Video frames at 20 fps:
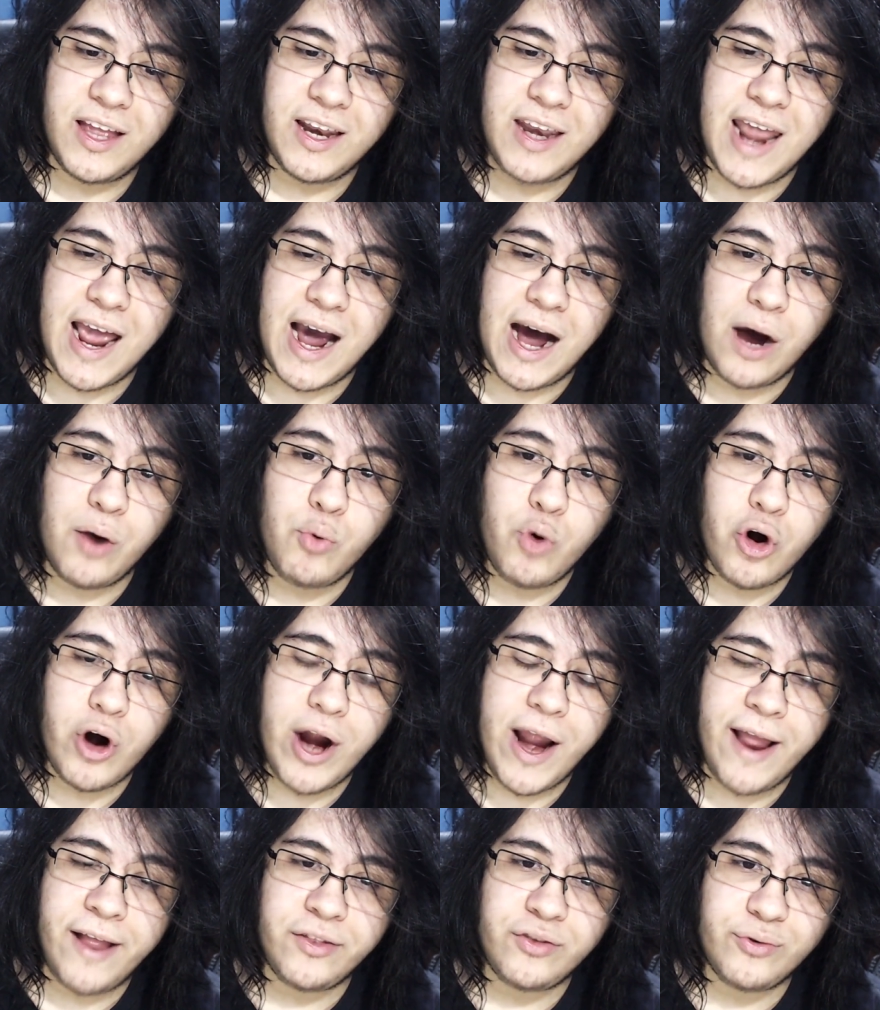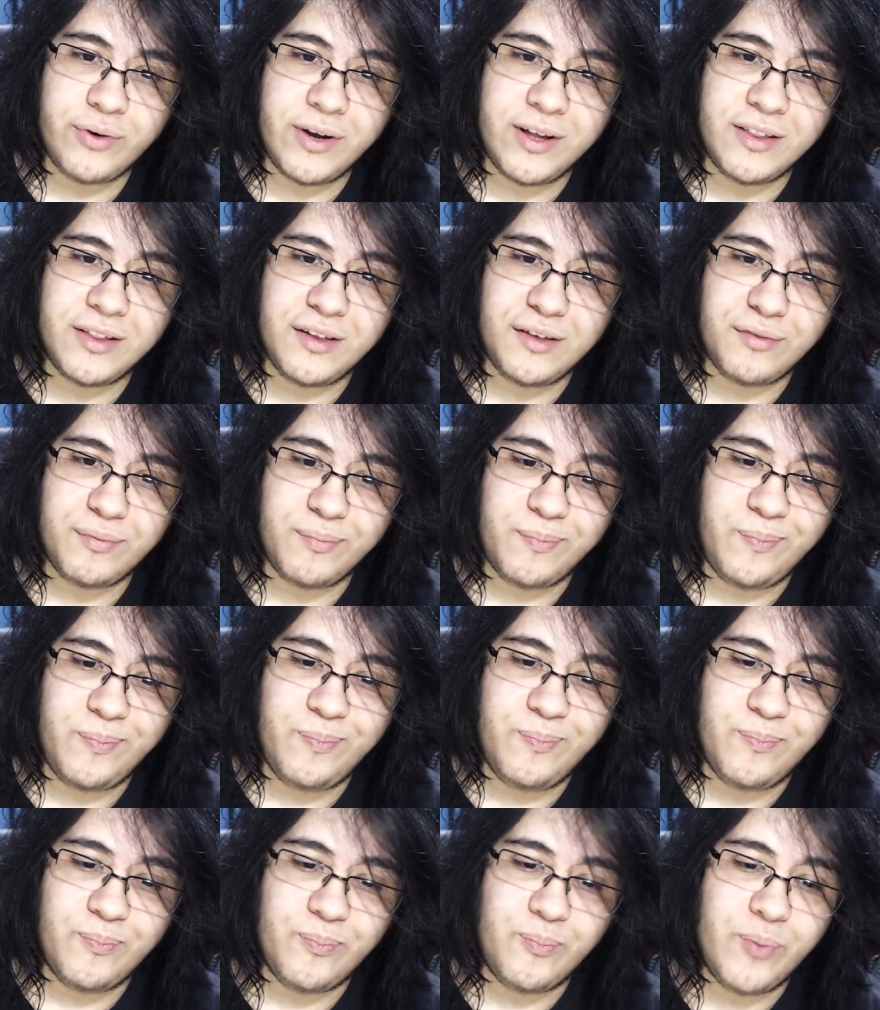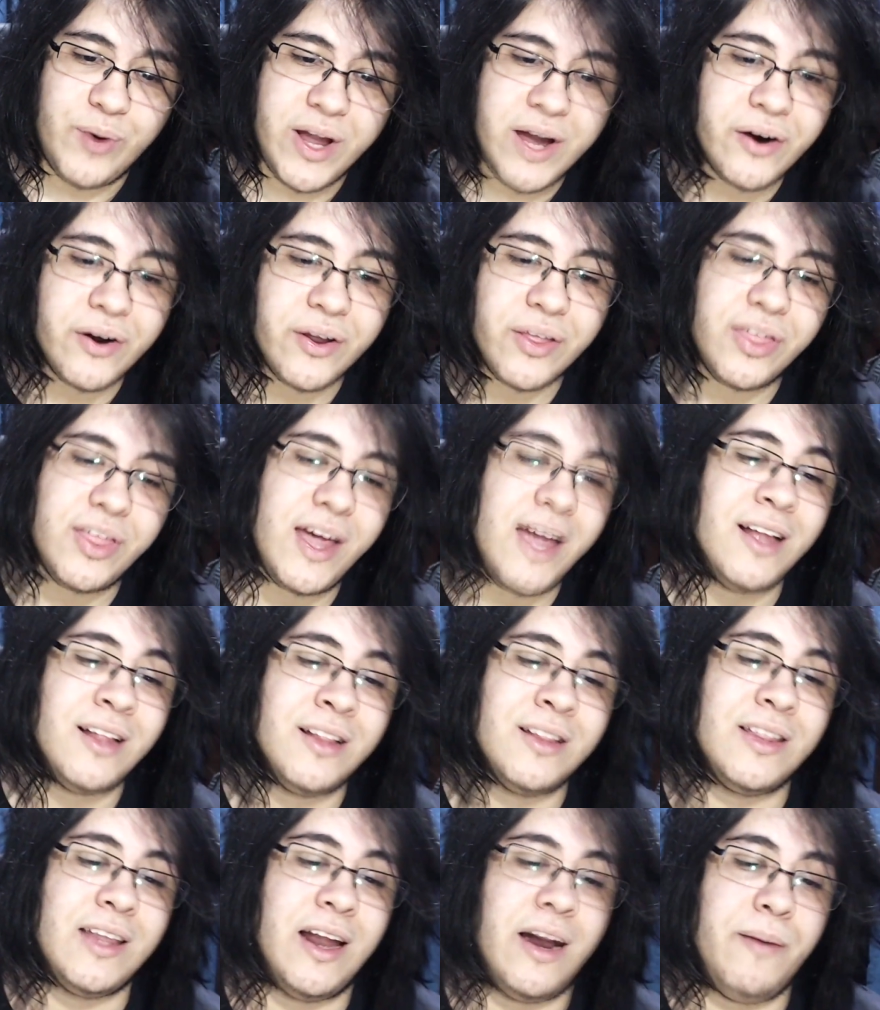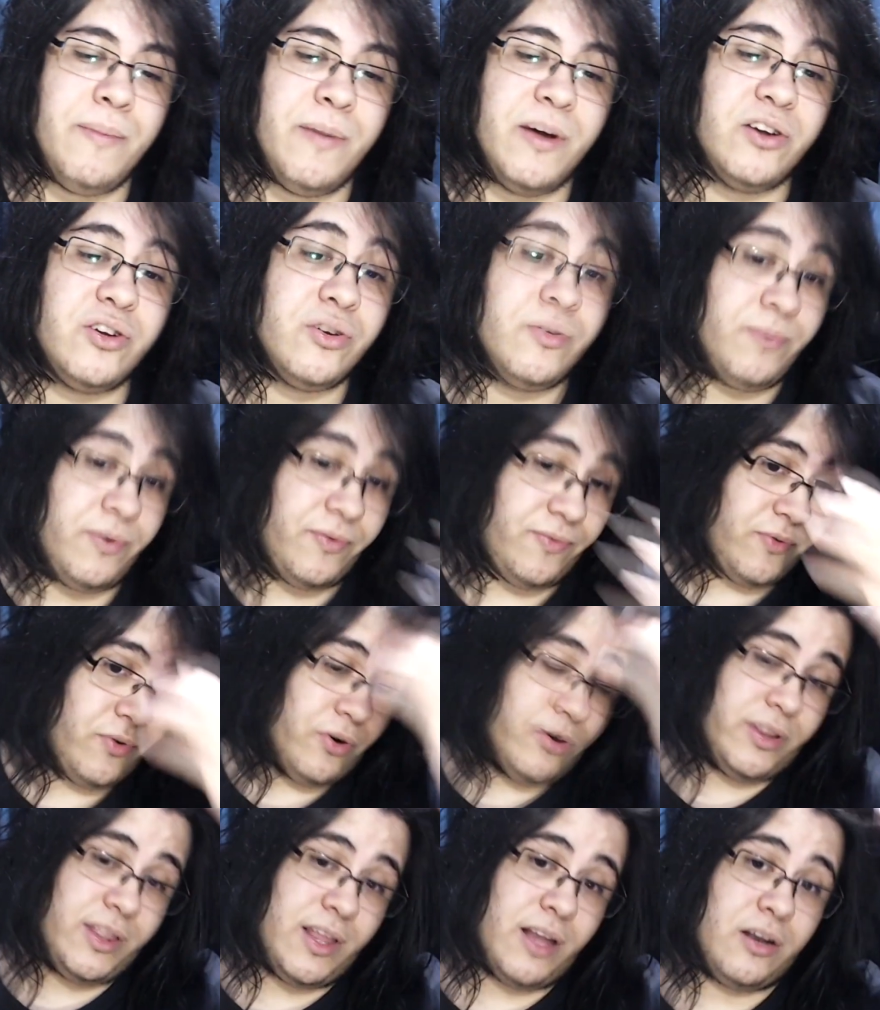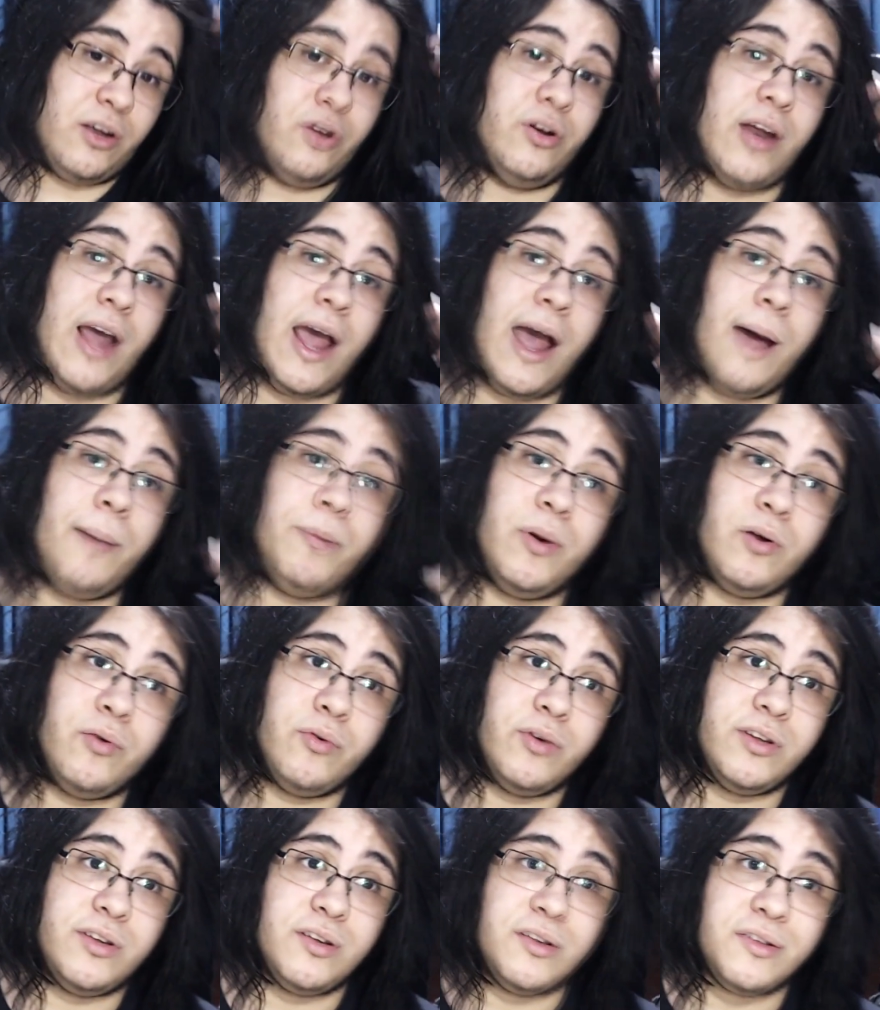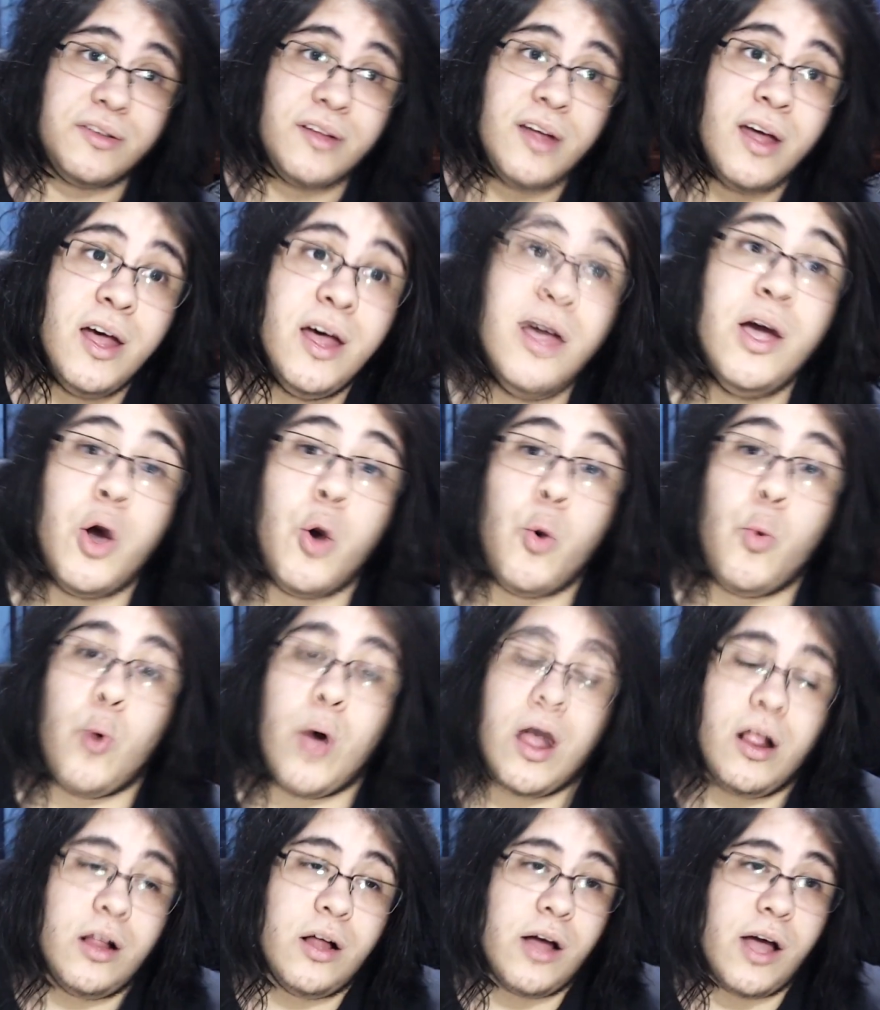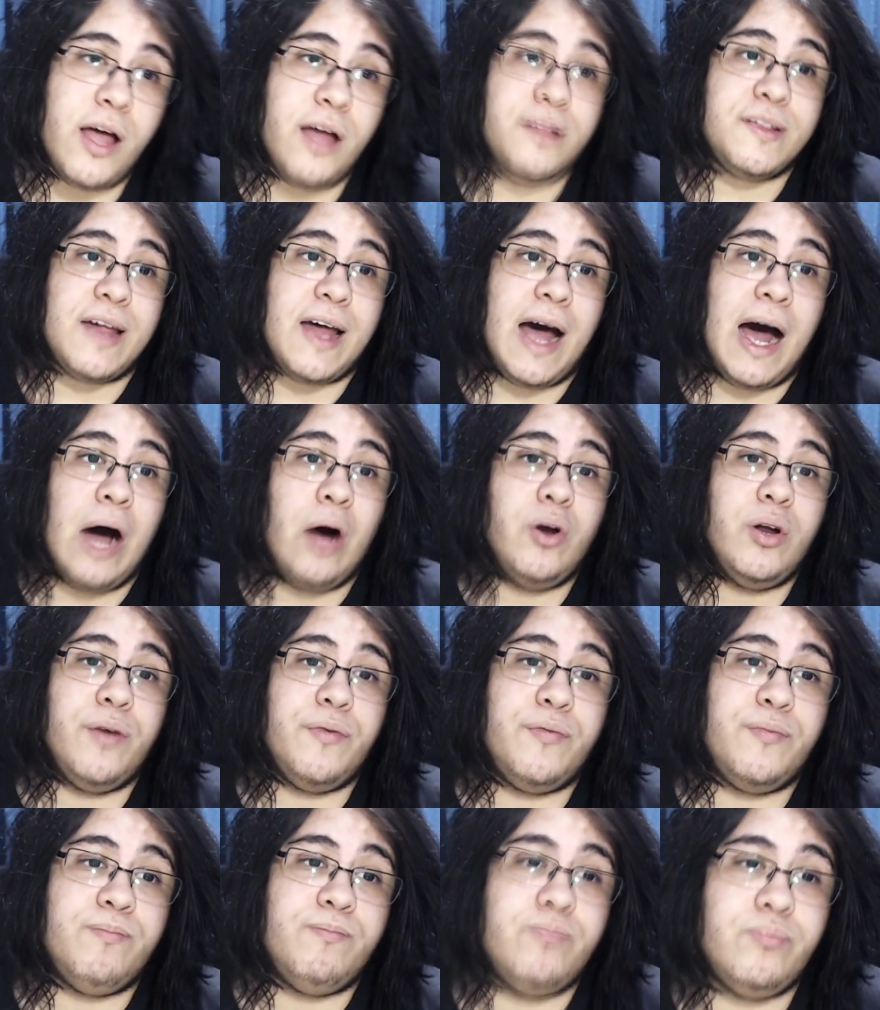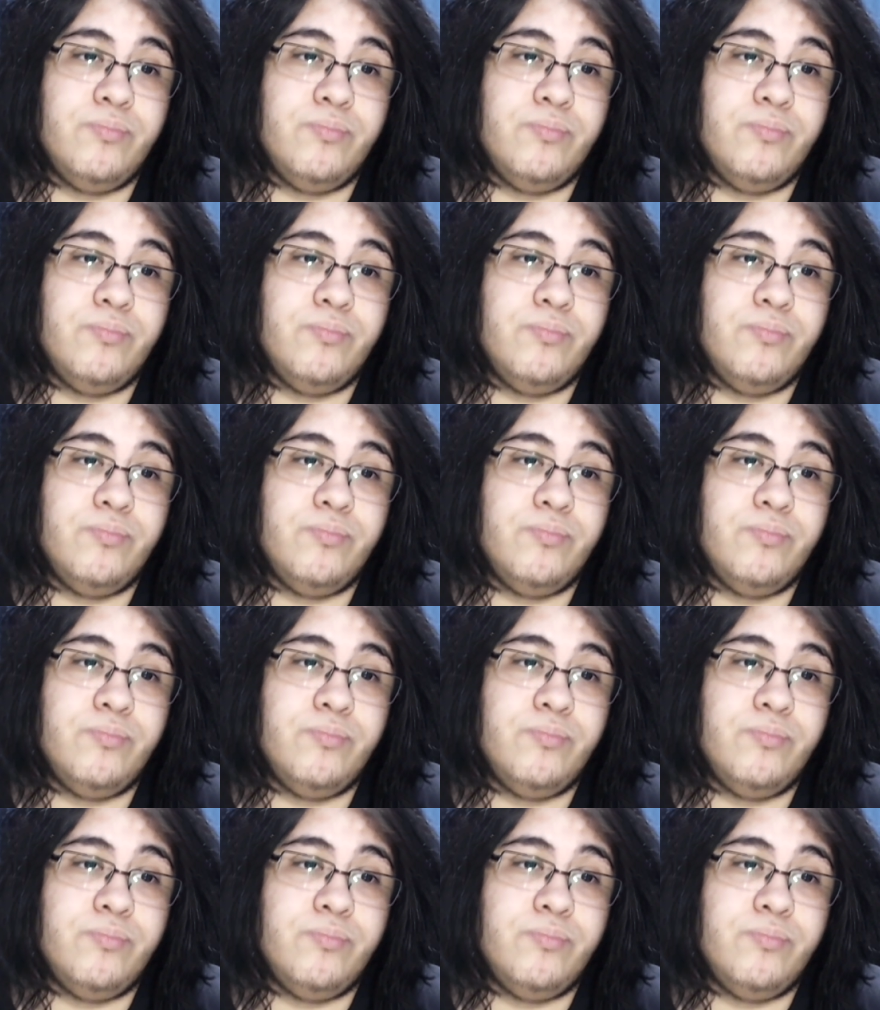Now we're entering this weird thing that I mentioned before that could happen, which is Will is out of